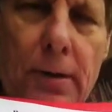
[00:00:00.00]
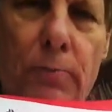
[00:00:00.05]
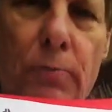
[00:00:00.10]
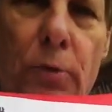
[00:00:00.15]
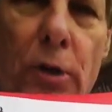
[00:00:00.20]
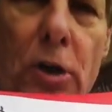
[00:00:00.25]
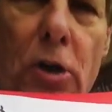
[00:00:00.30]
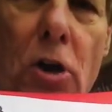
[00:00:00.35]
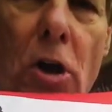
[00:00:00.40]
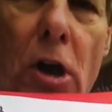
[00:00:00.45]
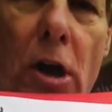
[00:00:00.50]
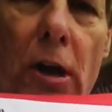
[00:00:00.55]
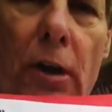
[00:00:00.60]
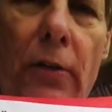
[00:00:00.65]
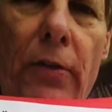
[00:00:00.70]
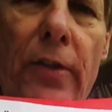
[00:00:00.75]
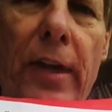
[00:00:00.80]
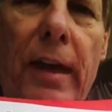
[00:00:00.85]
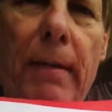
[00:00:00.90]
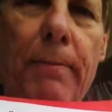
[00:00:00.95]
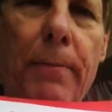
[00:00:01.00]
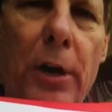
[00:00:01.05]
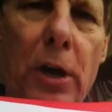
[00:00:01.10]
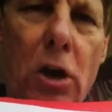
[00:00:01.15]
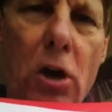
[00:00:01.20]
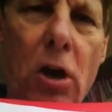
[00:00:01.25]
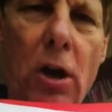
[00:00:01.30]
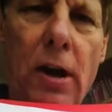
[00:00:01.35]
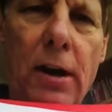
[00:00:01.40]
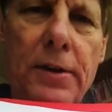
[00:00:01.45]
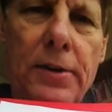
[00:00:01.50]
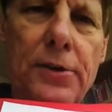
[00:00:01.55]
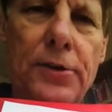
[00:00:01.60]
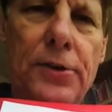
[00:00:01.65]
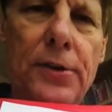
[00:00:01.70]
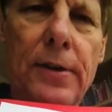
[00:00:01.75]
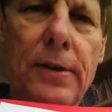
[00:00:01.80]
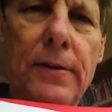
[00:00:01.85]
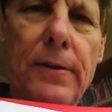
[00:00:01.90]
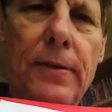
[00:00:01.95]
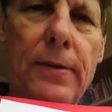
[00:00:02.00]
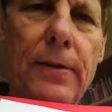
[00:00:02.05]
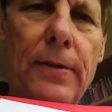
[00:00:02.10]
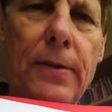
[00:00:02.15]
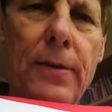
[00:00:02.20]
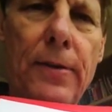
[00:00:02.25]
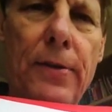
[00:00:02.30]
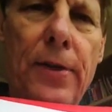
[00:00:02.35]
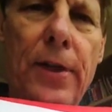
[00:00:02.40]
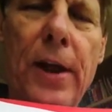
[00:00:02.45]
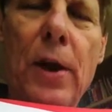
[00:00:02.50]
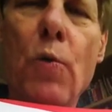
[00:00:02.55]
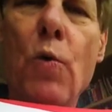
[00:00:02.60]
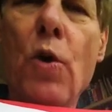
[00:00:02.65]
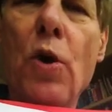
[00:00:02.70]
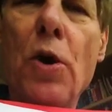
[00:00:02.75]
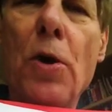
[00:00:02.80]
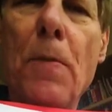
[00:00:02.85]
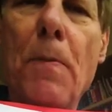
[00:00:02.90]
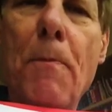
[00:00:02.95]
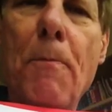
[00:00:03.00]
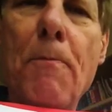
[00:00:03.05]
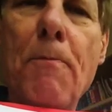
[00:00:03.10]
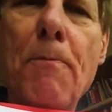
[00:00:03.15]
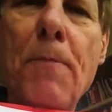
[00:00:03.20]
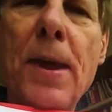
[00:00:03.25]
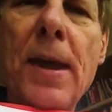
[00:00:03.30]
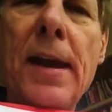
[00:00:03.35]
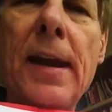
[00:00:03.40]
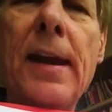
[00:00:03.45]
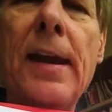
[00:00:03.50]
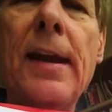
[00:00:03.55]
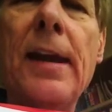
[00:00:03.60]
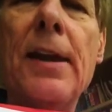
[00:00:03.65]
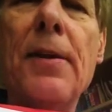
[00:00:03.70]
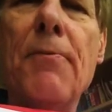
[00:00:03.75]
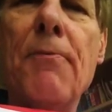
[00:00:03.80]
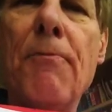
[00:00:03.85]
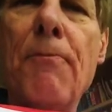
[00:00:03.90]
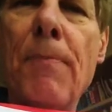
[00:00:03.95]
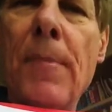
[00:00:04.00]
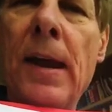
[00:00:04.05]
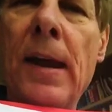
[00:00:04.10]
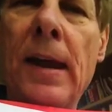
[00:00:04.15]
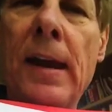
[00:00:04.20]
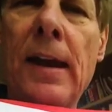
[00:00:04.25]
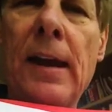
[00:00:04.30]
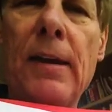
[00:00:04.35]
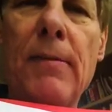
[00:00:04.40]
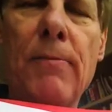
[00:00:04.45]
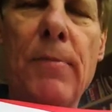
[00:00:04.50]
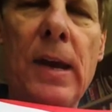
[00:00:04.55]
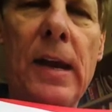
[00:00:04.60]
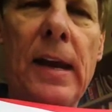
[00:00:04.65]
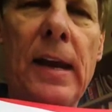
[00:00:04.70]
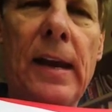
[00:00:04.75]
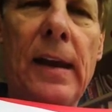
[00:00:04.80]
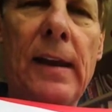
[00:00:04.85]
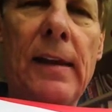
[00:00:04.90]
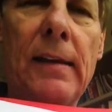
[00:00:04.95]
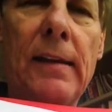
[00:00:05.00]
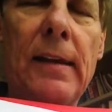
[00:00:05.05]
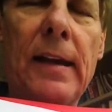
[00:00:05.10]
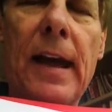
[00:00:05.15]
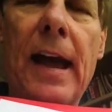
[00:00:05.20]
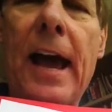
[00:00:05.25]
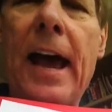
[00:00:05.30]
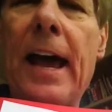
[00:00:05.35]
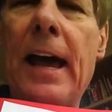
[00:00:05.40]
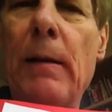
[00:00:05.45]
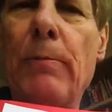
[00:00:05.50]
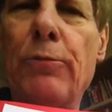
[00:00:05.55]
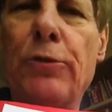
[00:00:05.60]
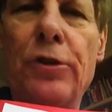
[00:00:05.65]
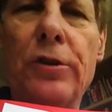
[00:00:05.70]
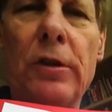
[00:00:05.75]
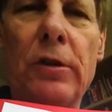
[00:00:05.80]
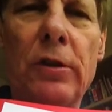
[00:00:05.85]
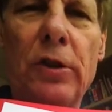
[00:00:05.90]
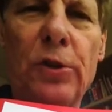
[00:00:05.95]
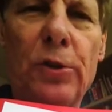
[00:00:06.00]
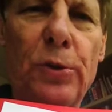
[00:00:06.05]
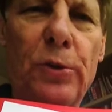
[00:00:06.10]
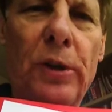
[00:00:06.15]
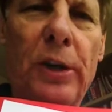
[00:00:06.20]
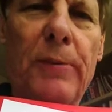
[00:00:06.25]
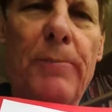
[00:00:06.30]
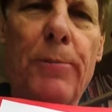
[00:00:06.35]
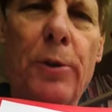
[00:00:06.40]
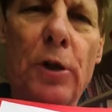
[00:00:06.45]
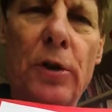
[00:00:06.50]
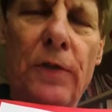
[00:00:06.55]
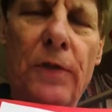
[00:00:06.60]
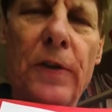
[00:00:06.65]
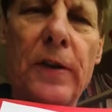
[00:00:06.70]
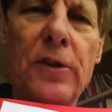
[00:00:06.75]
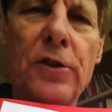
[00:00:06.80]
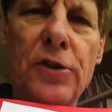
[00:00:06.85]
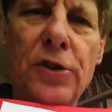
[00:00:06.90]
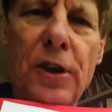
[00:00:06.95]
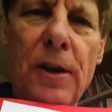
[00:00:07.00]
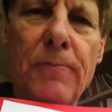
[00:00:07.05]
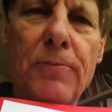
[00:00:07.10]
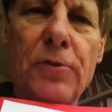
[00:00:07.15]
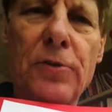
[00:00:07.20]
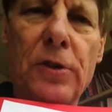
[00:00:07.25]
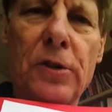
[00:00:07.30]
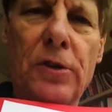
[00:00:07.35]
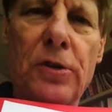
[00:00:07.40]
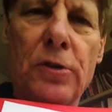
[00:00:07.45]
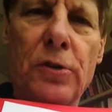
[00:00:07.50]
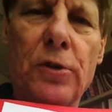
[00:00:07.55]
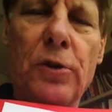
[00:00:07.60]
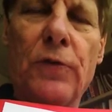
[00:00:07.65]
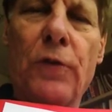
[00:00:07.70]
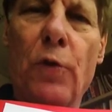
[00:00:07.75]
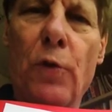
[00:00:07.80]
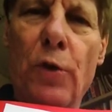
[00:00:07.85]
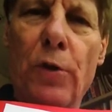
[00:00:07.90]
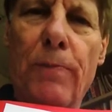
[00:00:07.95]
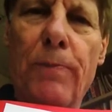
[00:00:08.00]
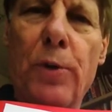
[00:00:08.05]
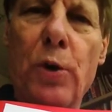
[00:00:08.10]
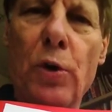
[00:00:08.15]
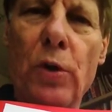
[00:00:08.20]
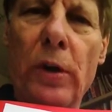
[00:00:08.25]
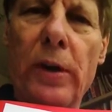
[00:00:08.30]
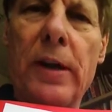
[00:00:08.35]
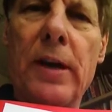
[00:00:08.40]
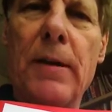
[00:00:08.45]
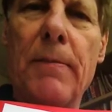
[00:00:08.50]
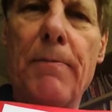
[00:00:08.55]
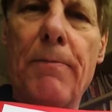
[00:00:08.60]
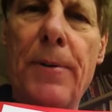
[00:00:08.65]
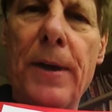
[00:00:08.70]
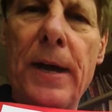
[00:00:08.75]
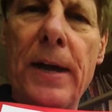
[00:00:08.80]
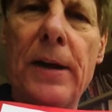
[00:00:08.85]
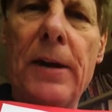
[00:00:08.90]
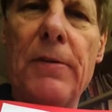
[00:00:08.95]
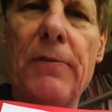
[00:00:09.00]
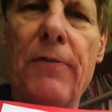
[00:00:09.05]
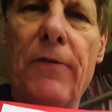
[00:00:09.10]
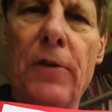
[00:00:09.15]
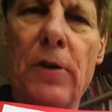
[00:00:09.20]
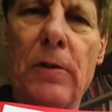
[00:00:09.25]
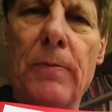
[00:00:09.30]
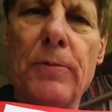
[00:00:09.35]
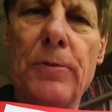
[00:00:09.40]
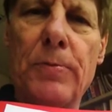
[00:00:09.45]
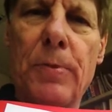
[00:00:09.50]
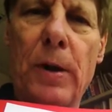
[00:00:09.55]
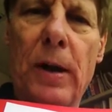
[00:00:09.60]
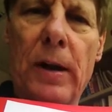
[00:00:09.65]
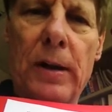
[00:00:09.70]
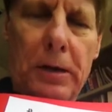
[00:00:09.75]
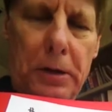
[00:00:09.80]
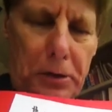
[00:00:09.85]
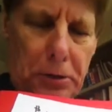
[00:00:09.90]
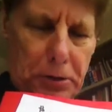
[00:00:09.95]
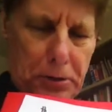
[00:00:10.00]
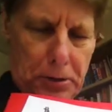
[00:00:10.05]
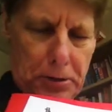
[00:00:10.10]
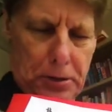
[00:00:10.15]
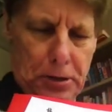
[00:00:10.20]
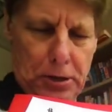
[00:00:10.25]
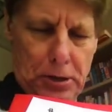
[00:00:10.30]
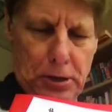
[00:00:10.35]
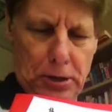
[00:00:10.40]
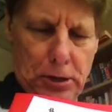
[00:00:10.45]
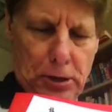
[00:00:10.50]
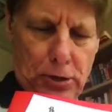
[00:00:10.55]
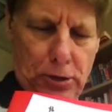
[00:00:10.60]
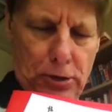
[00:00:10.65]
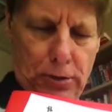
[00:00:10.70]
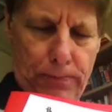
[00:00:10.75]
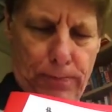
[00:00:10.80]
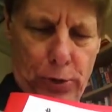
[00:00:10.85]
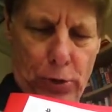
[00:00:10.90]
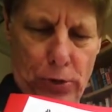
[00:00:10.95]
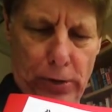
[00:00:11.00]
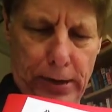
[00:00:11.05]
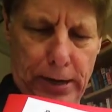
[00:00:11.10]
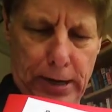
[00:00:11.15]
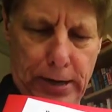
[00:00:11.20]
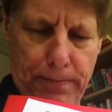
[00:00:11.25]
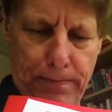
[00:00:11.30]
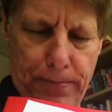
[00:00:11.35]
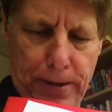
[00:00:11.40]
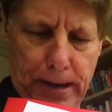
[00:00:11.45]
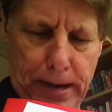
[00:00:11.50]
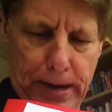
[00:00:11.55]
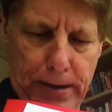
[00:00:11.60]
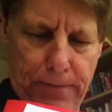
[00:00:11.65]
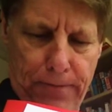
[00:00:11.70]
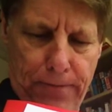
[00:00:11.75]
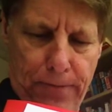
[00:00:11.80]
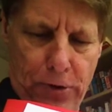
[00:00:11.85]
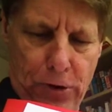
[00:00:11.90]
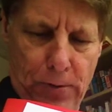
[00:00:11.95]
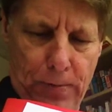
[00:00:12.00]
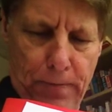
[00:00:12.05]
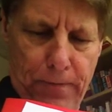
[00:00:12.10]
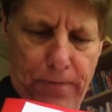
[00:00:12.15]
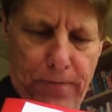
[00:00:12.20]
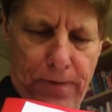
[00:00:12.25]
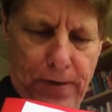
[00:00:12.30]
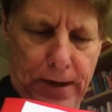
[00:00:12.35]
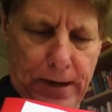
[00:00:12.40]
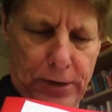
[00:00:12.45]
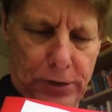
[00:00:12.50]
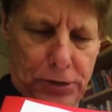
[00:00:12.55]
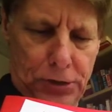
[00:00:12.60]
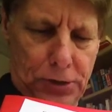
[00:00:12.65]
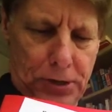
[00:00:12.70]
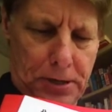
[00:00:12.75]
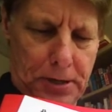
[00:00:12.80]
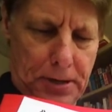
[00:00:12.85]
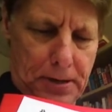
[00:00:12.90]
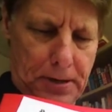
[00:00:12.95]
Recall that because there were many, many, many absolutely perfect substitutes for the purely competitive firm's product, the purely competitive firm faced